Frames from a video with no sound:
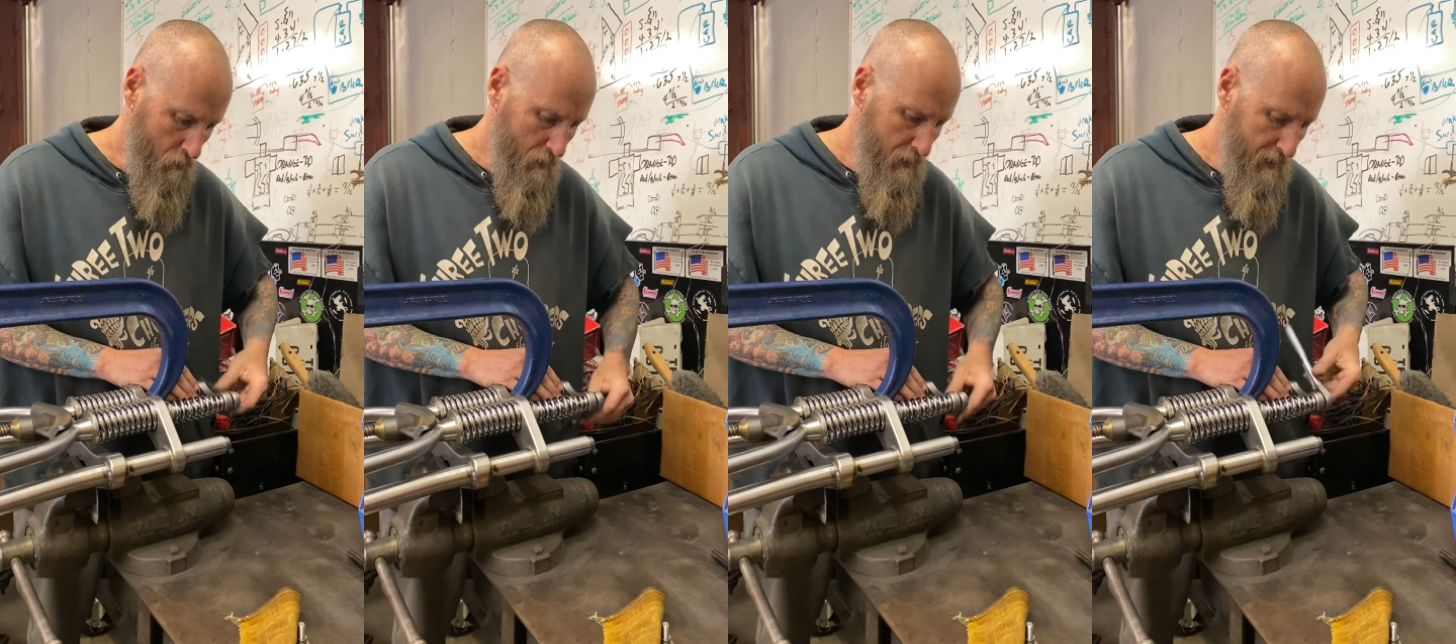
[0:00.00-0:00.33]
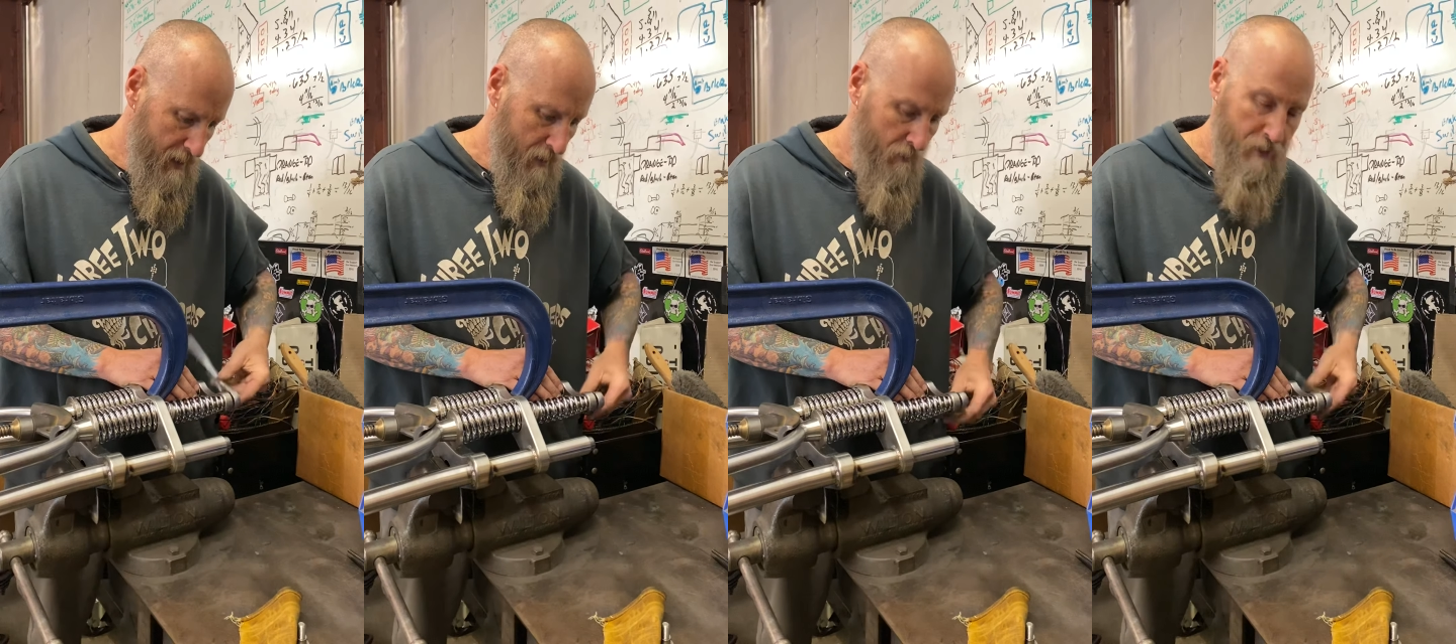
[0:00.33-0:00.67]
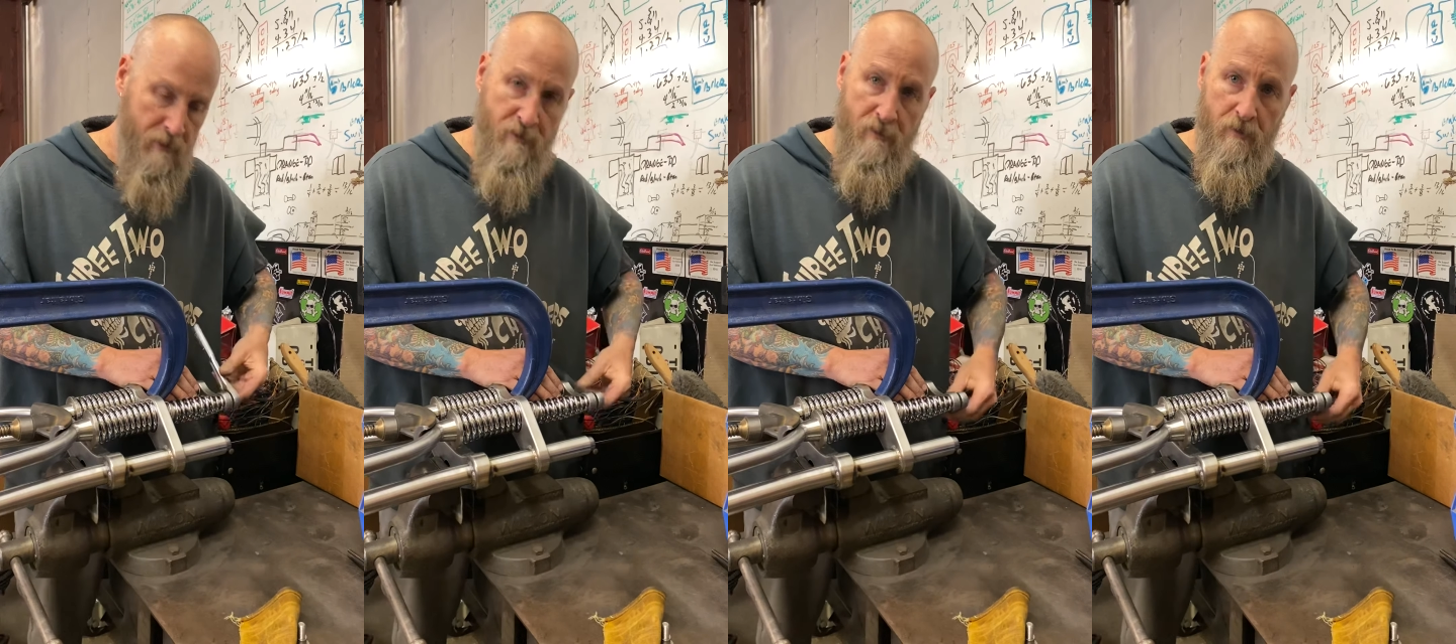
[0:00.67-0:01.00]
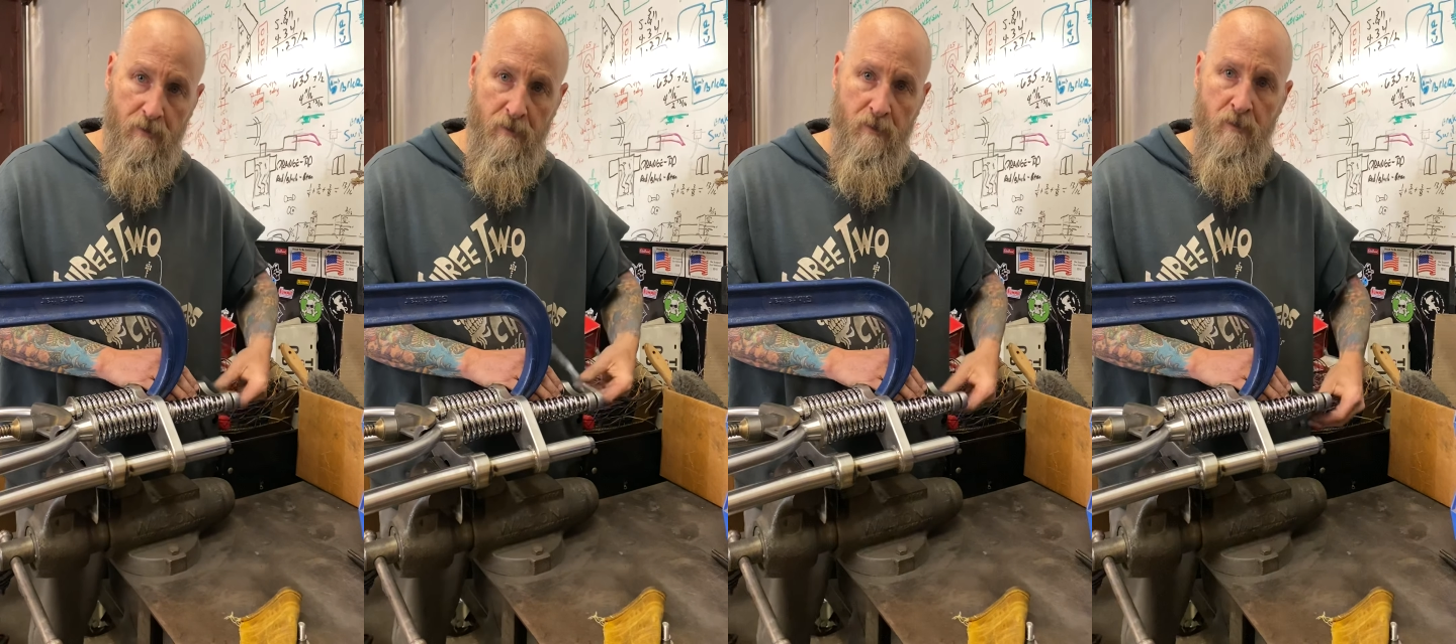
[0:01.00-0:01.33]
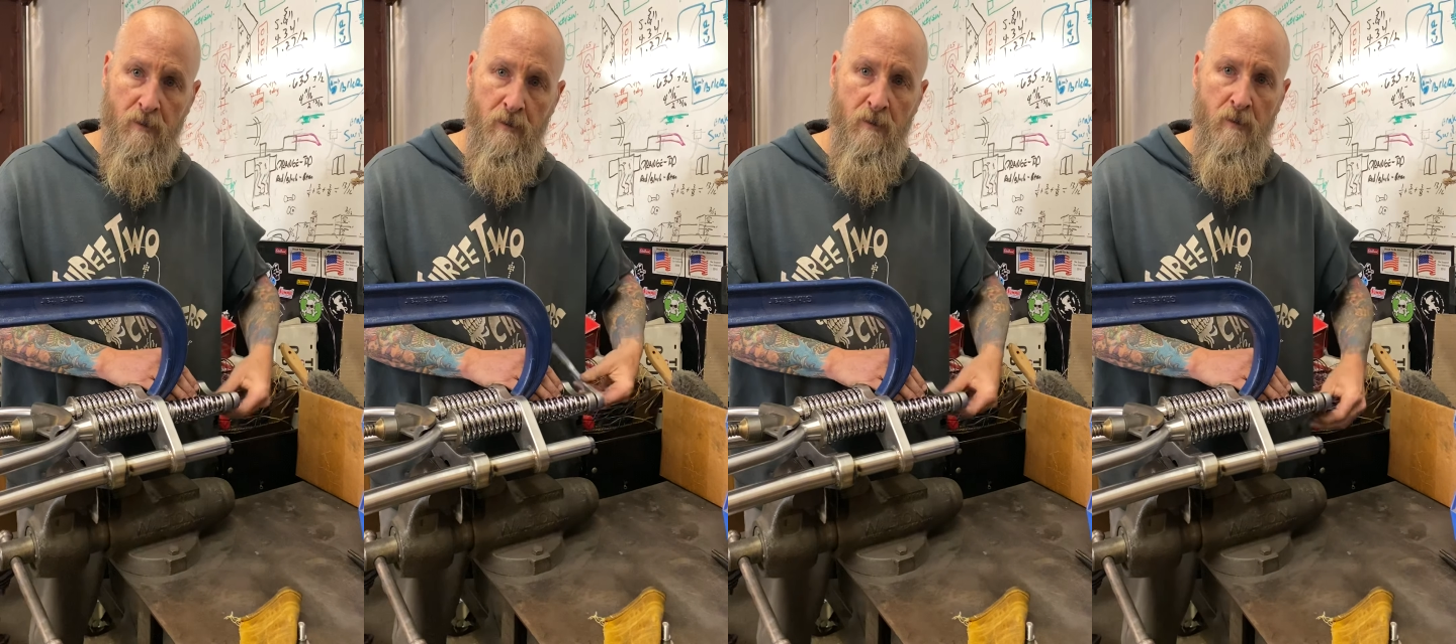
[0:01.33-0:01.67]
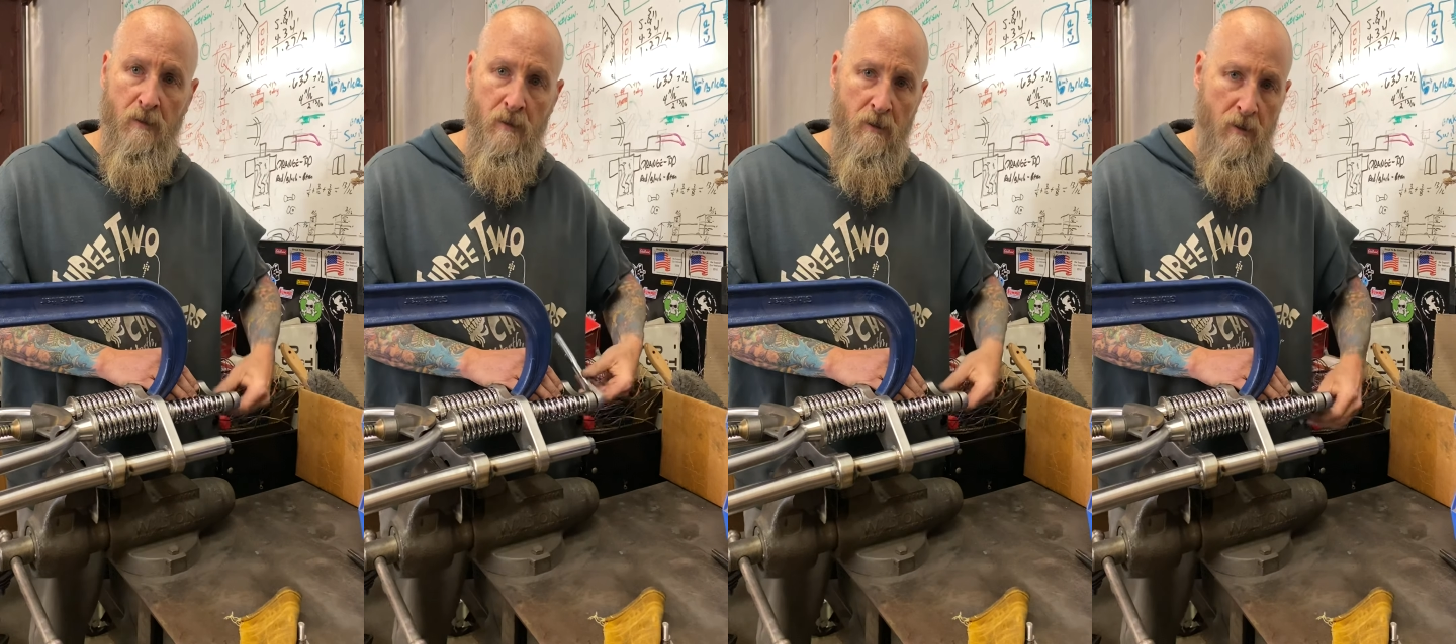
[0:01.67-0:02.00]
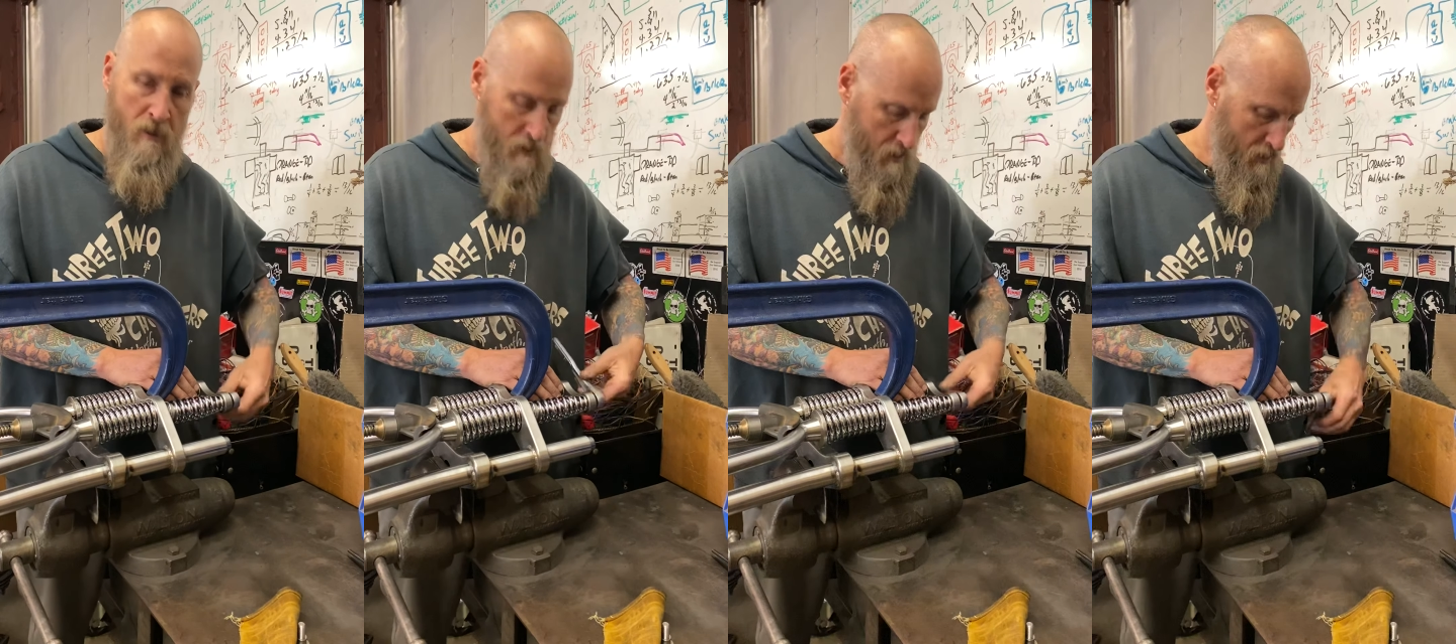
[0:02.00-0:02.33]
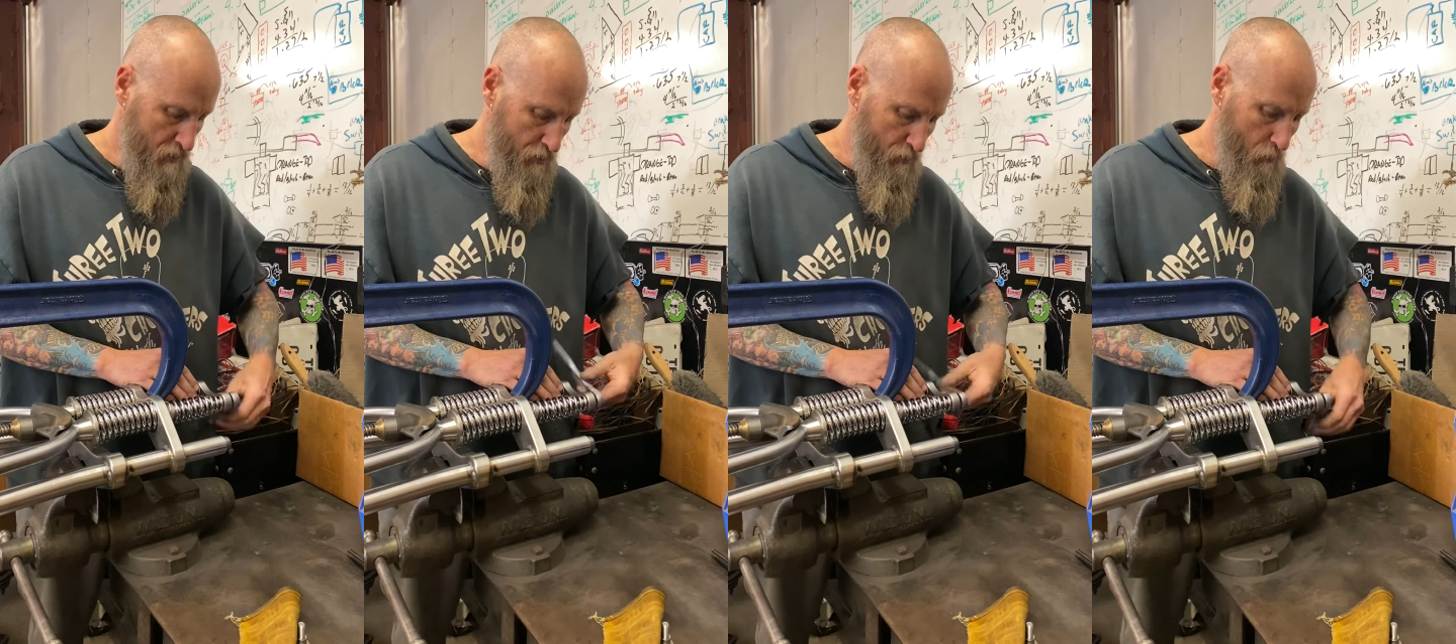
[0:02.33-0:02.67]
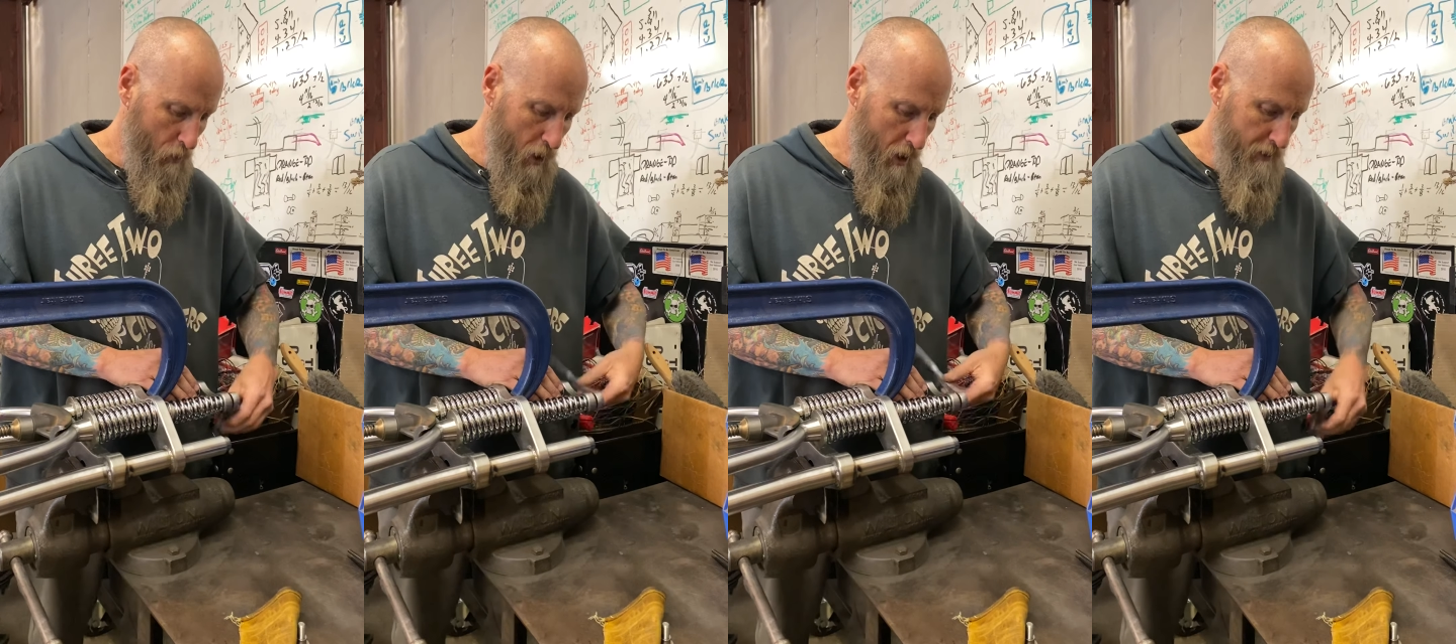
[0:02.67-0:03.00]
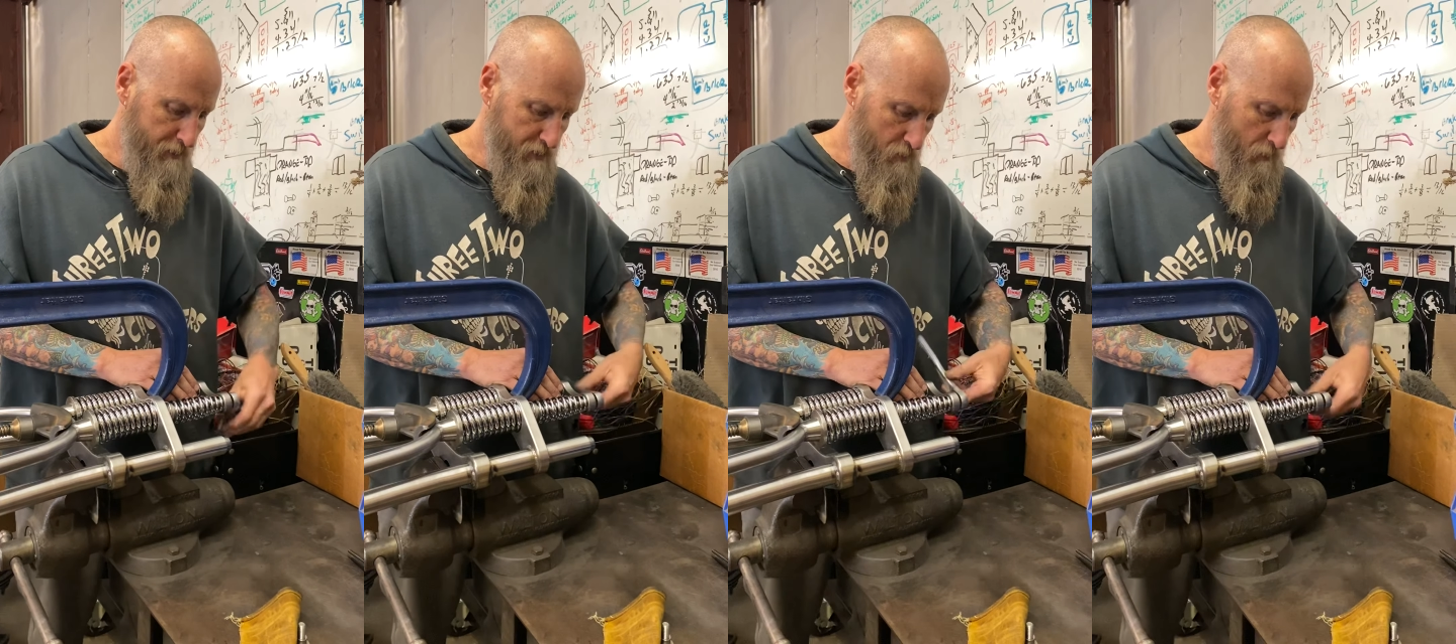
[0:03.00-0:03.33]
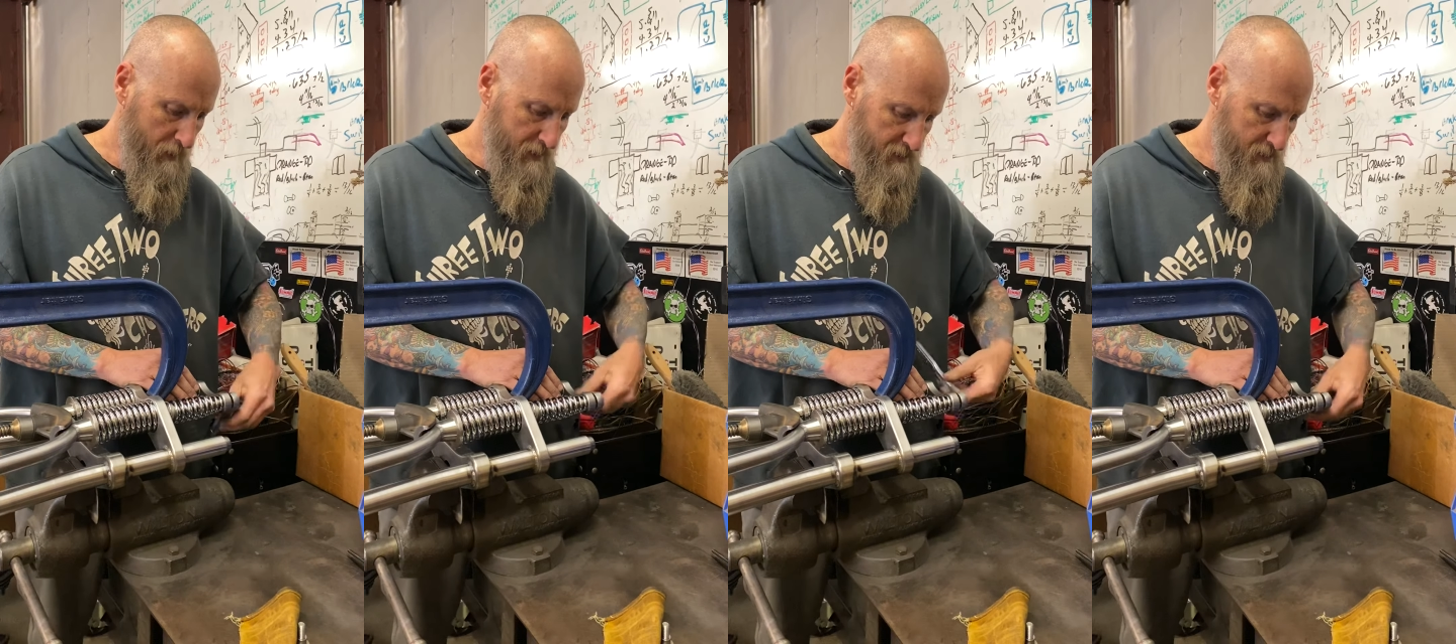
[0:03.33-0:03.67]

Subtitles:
way down into the rod. So when